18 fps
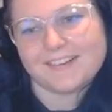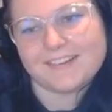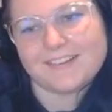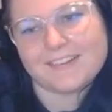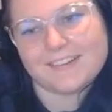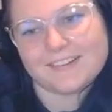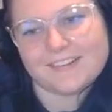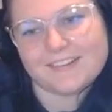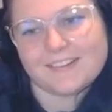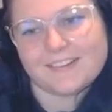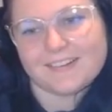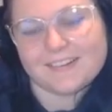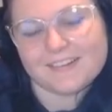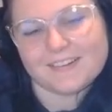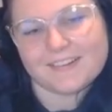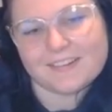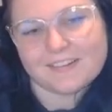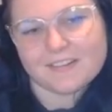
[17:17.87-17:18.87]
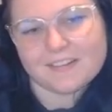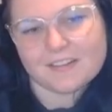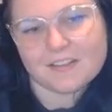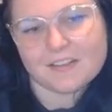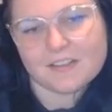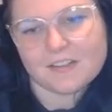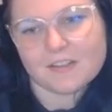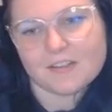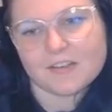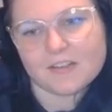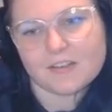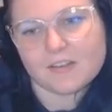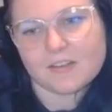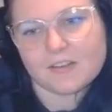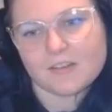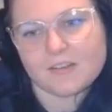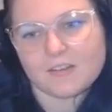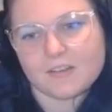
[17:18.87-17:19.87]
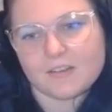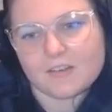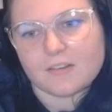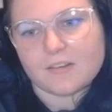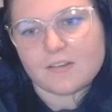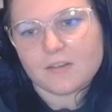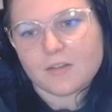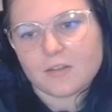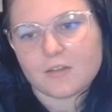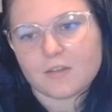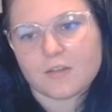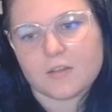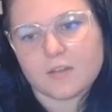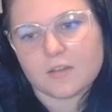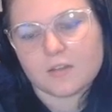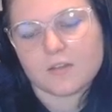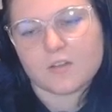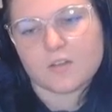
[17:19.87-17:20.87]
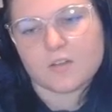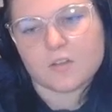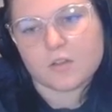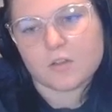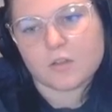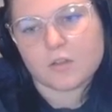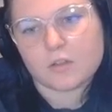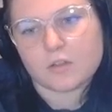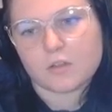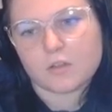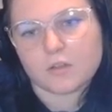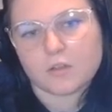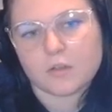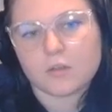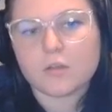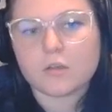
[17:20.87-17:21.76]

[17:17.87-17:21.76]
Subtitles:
(silent)